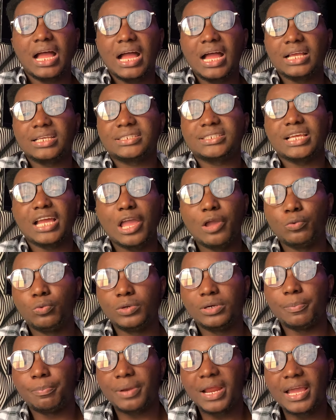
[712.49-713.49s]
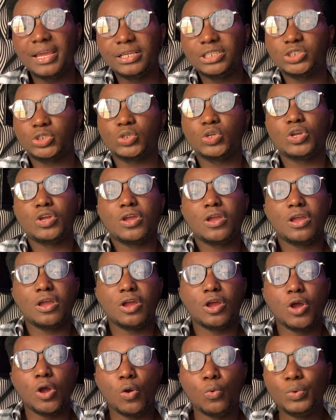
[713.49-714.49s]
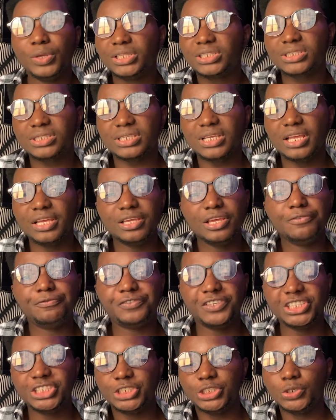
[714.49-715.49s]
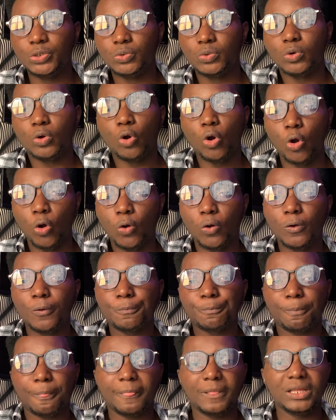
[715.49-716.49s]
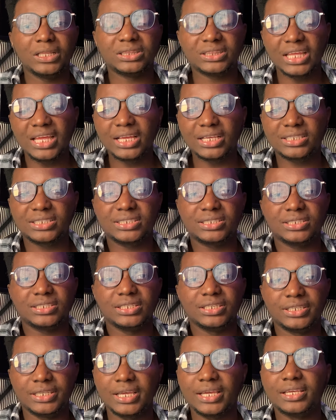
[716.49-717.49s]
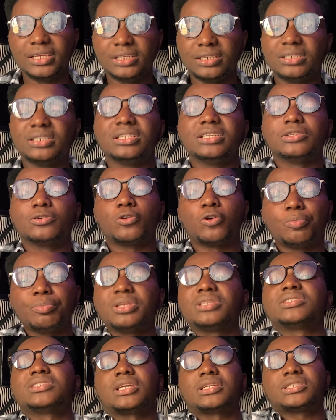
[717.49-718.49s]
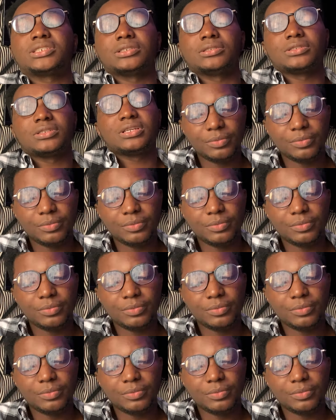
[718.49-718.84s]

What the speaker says: as I will reply it with a video or a text therein in the comment section.